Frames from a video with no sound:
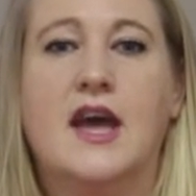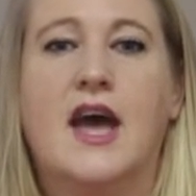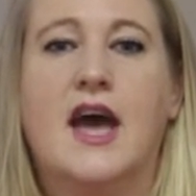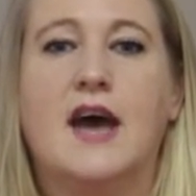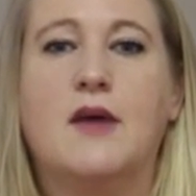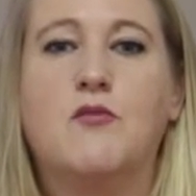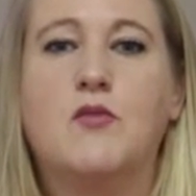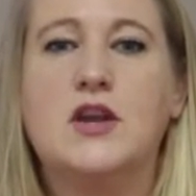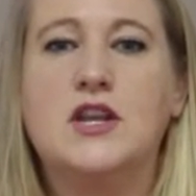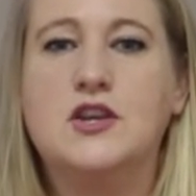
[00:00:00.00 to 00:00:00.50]

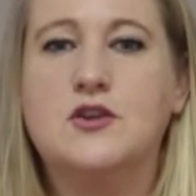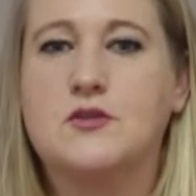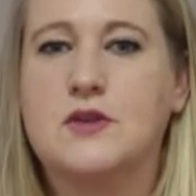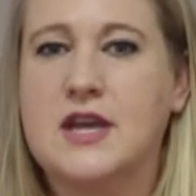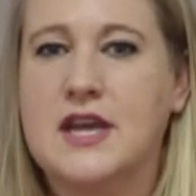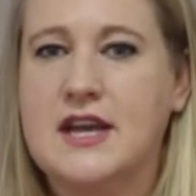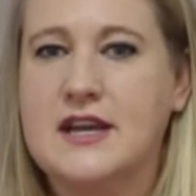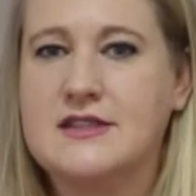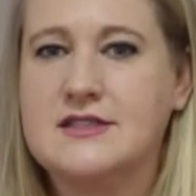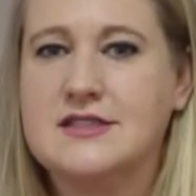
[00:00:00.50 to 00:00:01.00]
And when you
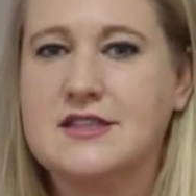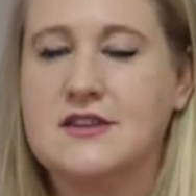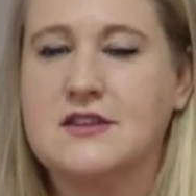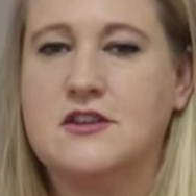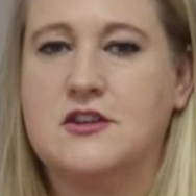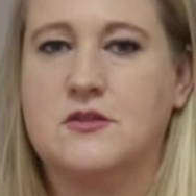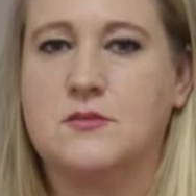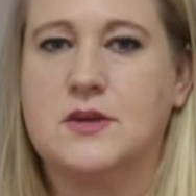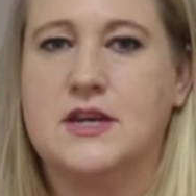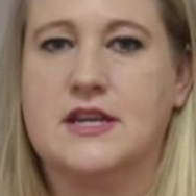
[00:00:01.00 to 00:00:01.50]
cancel
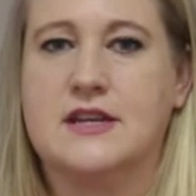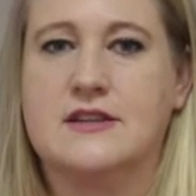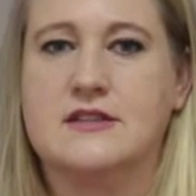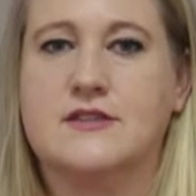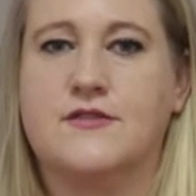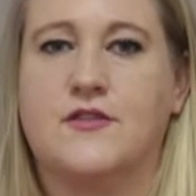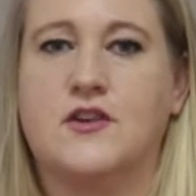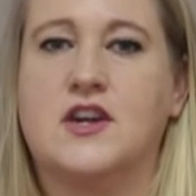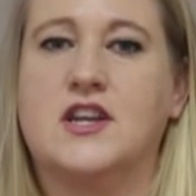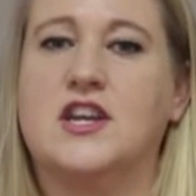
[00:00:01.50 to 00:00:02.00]
your meetings
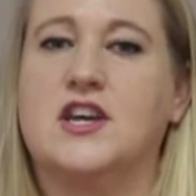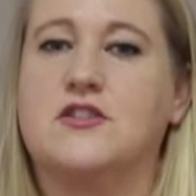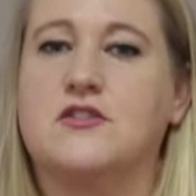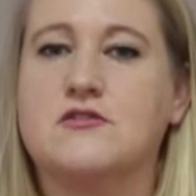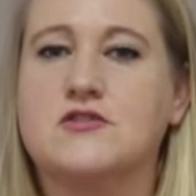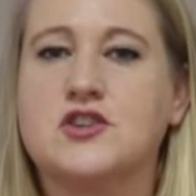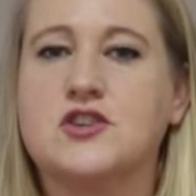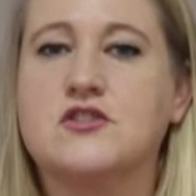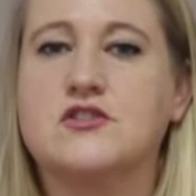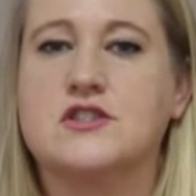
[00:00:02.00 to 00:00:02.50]
for
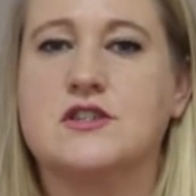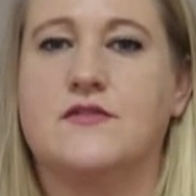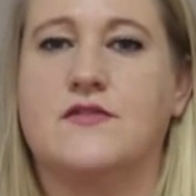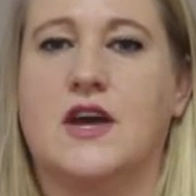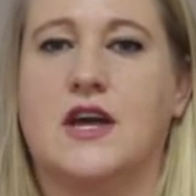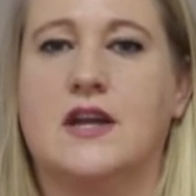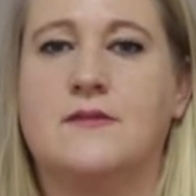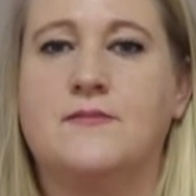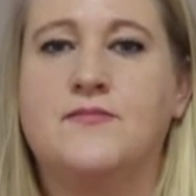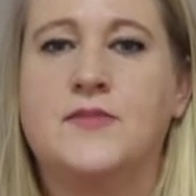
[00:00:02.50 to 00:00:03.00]
another church
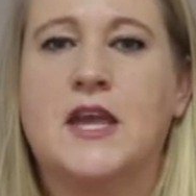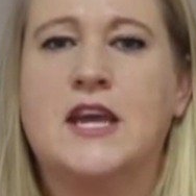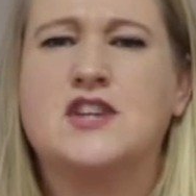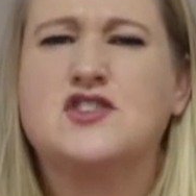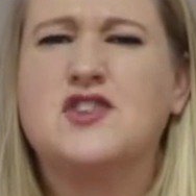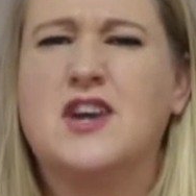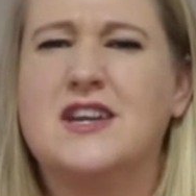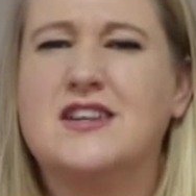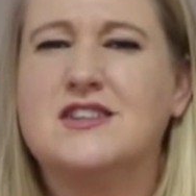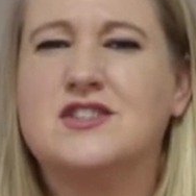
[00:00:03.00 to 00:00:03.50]
event,
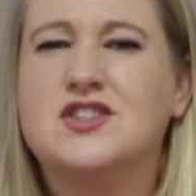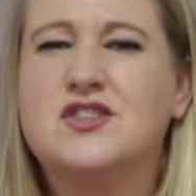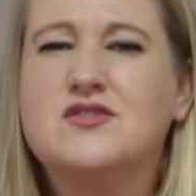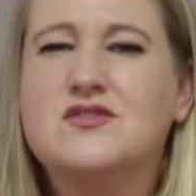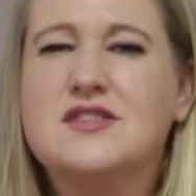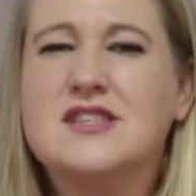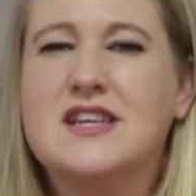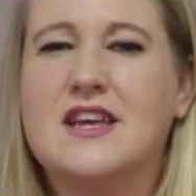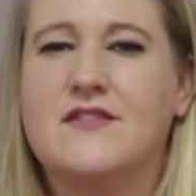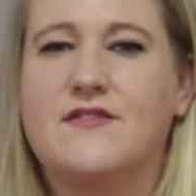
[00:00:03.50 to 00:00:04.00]
try to
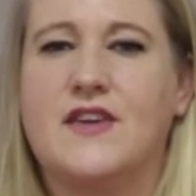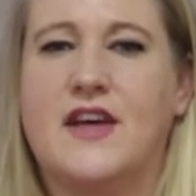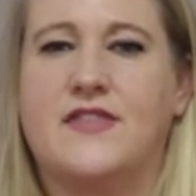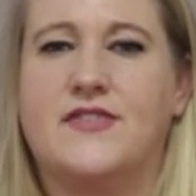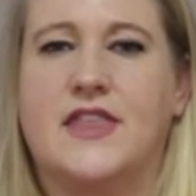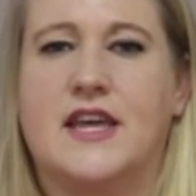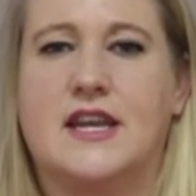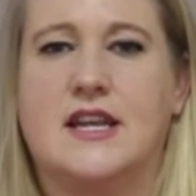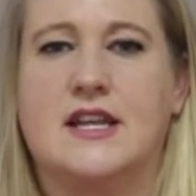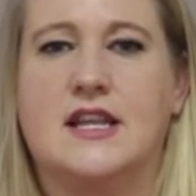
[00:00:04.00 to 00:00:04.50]
choose an event
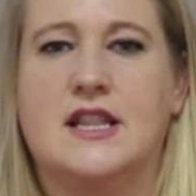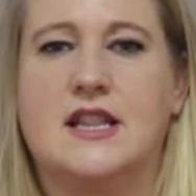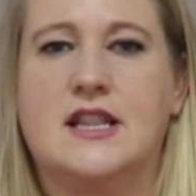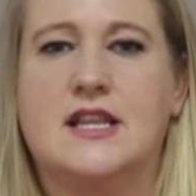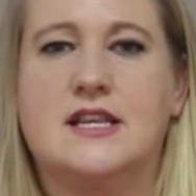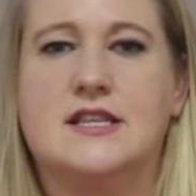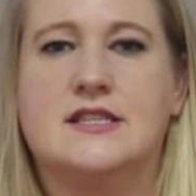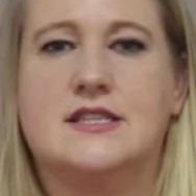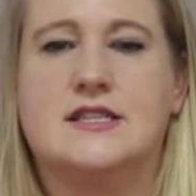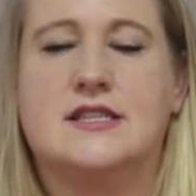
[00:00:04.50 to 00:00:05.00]
that at
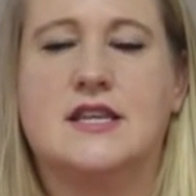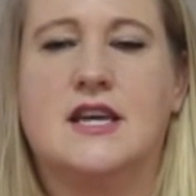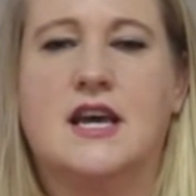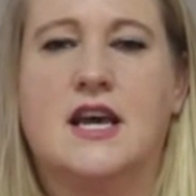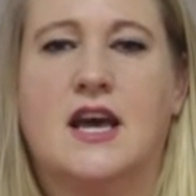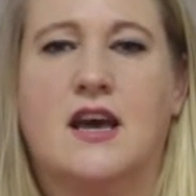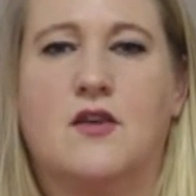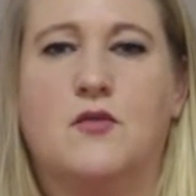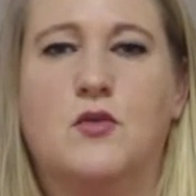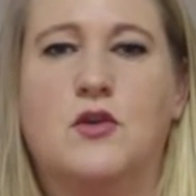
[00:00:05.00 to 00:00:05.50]
least
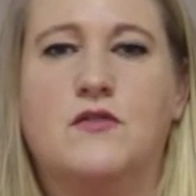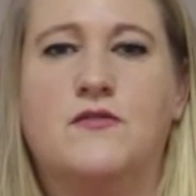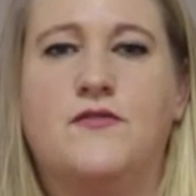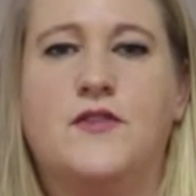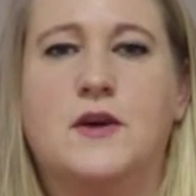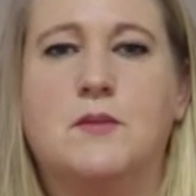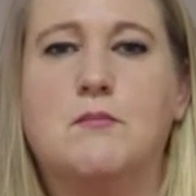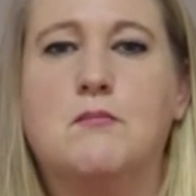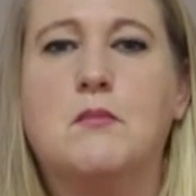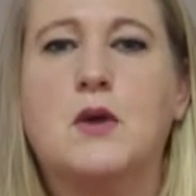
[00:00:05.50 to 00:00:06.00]
will
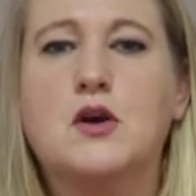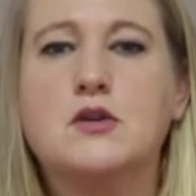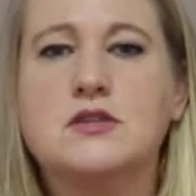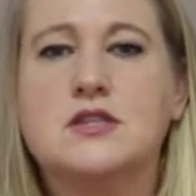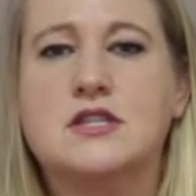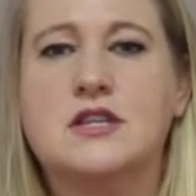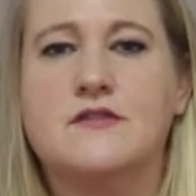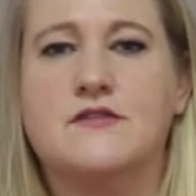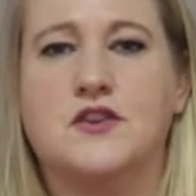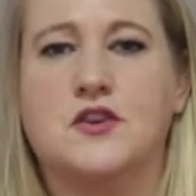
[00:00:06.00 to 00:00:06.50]
fit
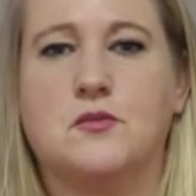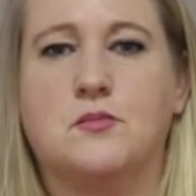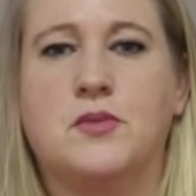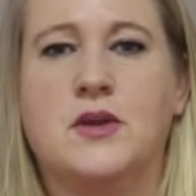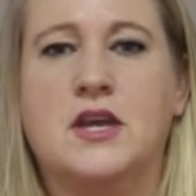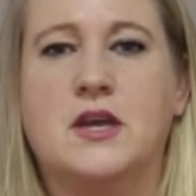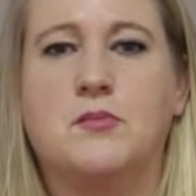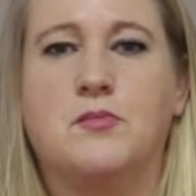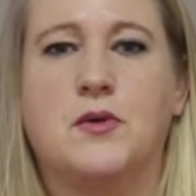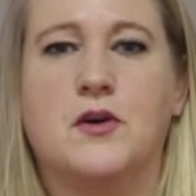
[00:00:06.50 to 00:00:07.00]
most of your
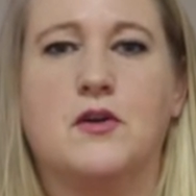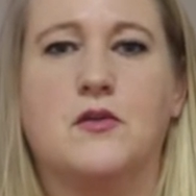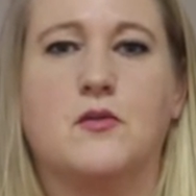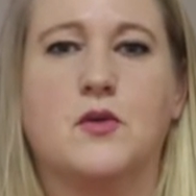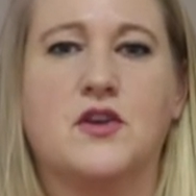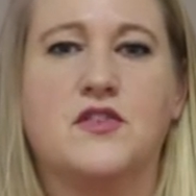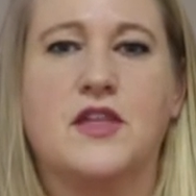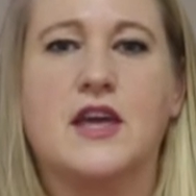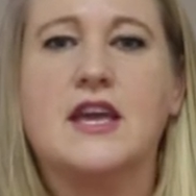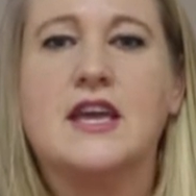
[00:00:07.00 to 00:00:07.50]
people
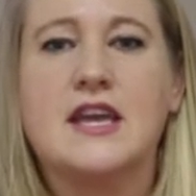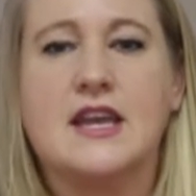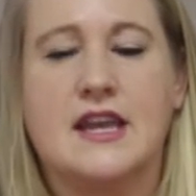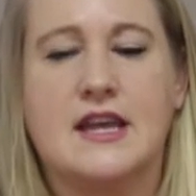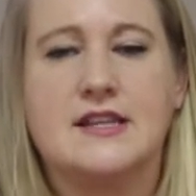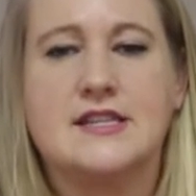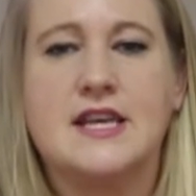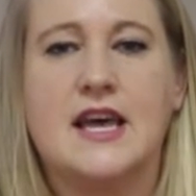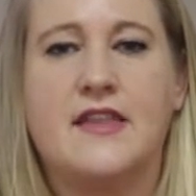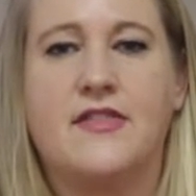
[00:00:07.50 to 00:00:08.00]
where they can
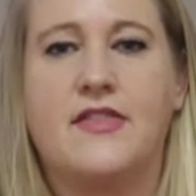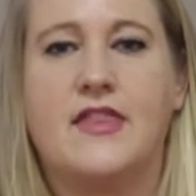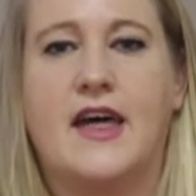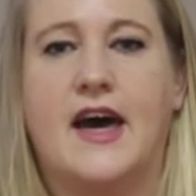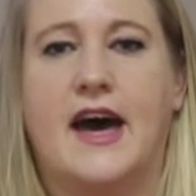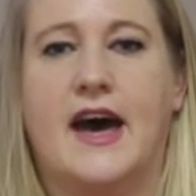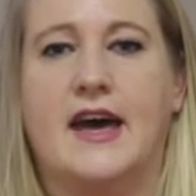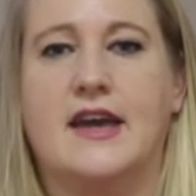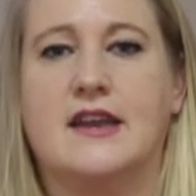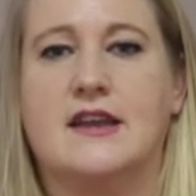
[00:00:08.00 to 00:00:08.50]
attend
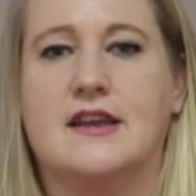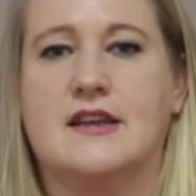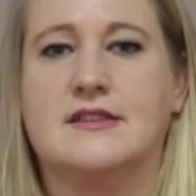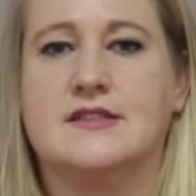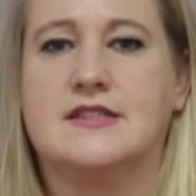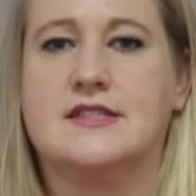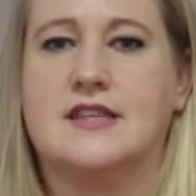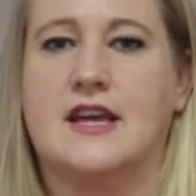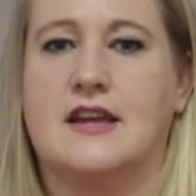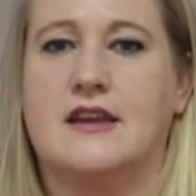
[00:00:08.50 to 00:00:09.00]
that
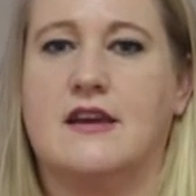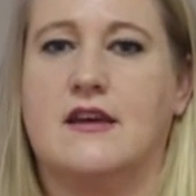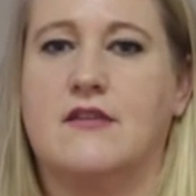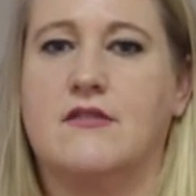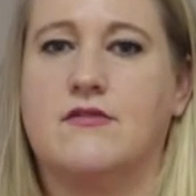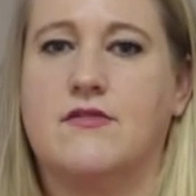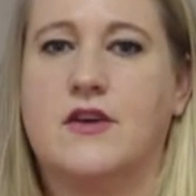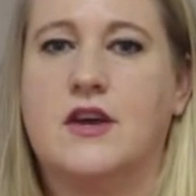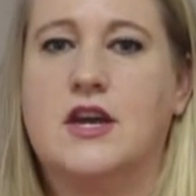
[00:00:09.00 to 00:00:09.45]
instead of